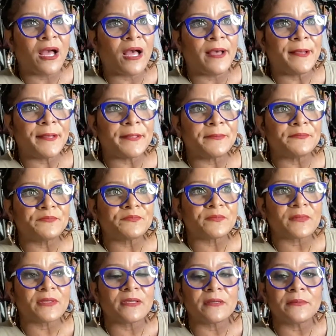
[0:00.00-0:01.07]
Um
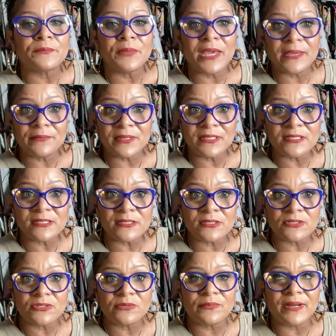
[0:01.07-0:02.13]
payment is
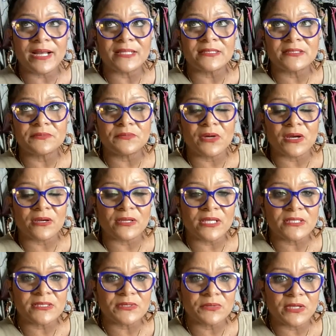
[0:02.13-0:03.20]
due by tomorrow
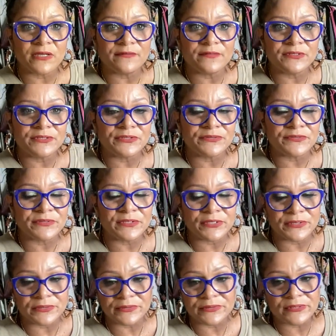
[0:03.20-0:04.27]
at 12 noon for
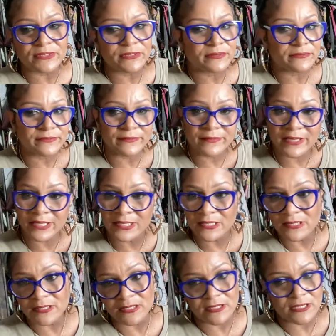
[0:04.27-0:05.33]
those my
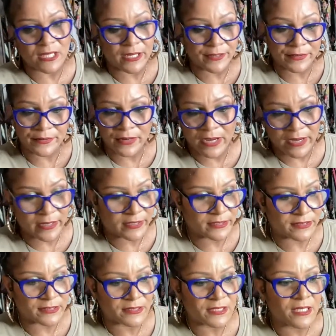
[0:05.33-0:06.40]
nieces, y'all know how it
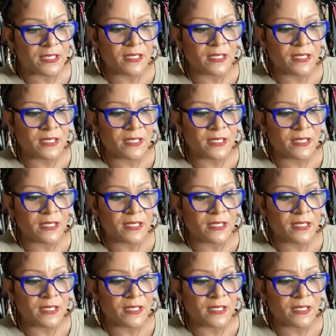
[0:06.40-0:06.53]
is.